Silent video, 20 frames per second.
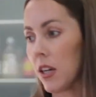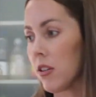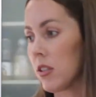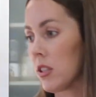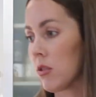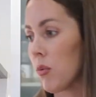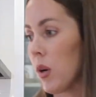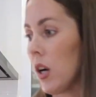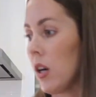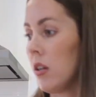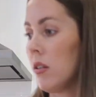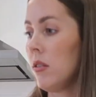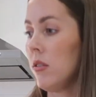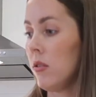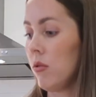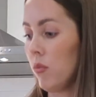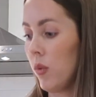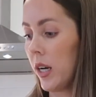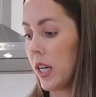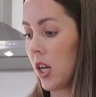out as well.
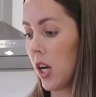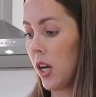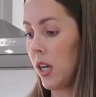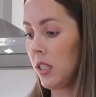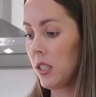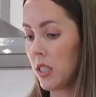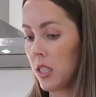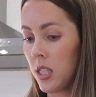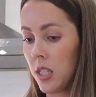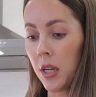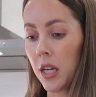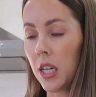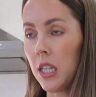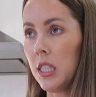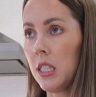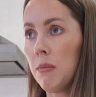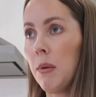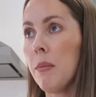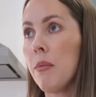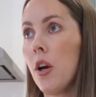Why not?
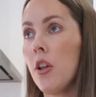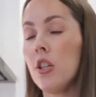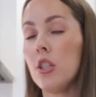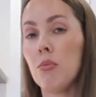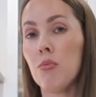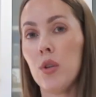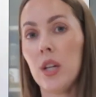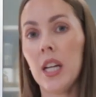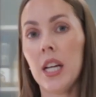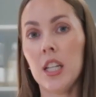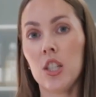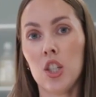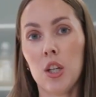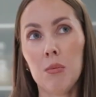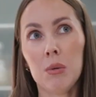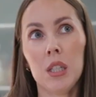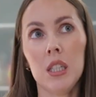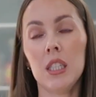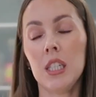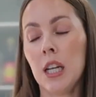Because my brother's bringing
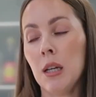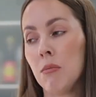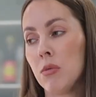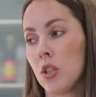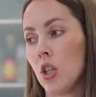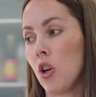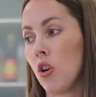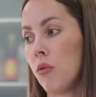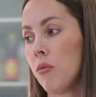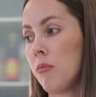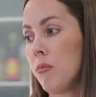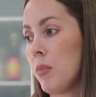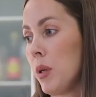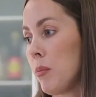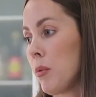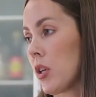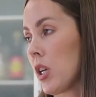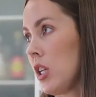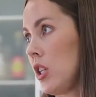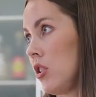chips and dip, so
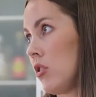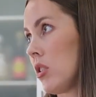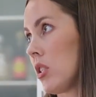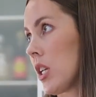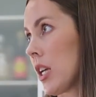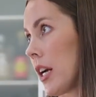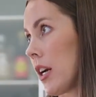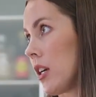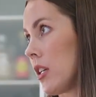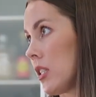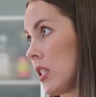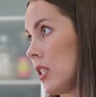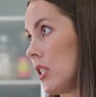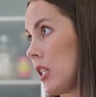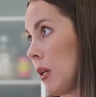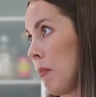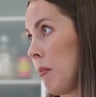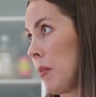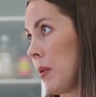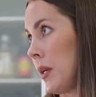people can use the carrots and
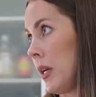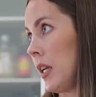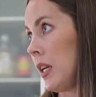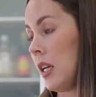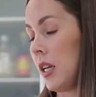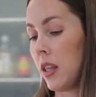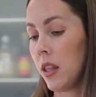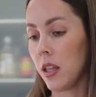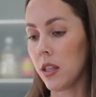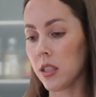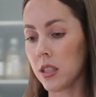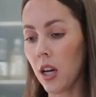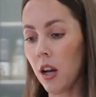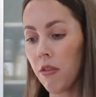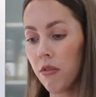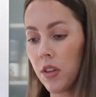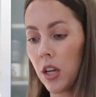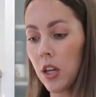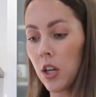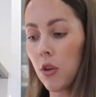dip it in the
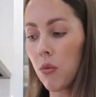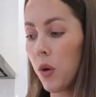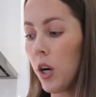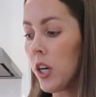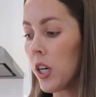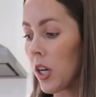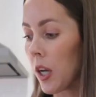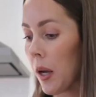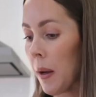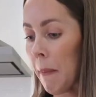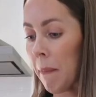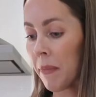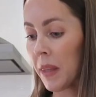stuff. That could work.